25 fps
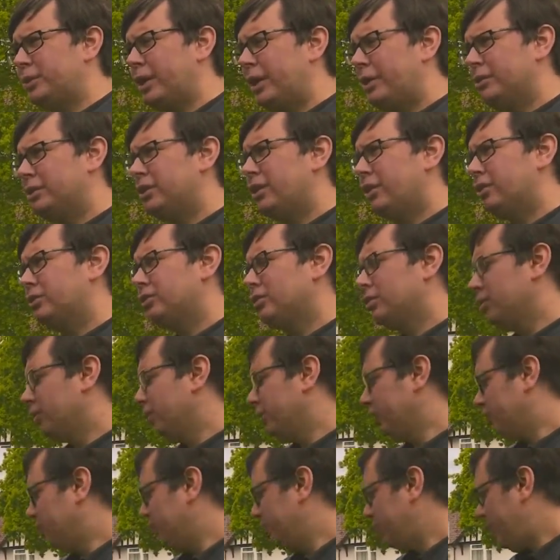
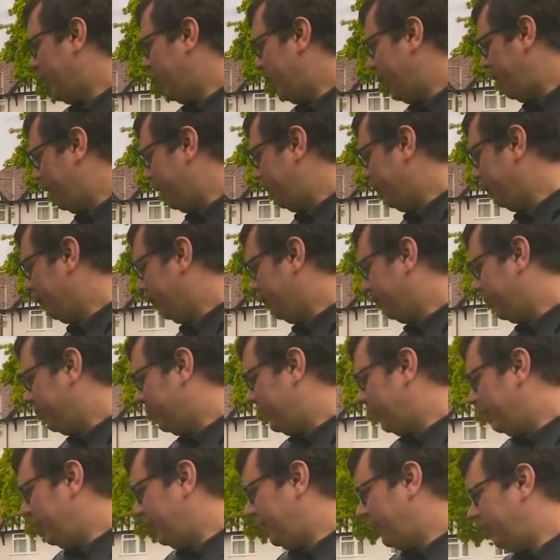Territorial
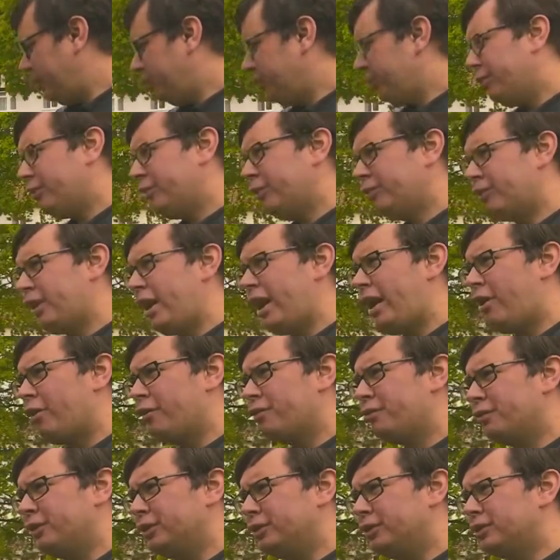the
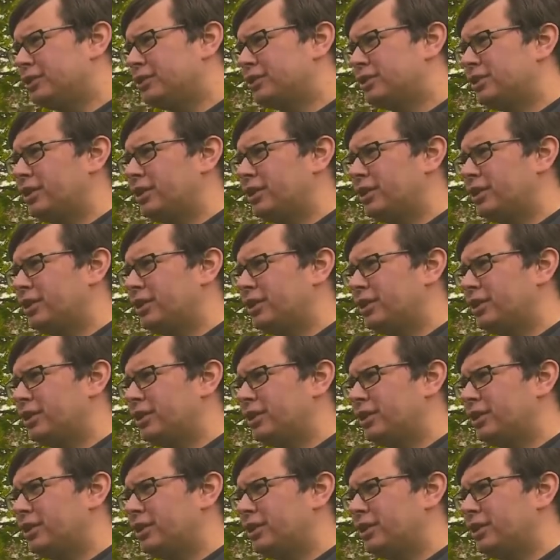Herefords.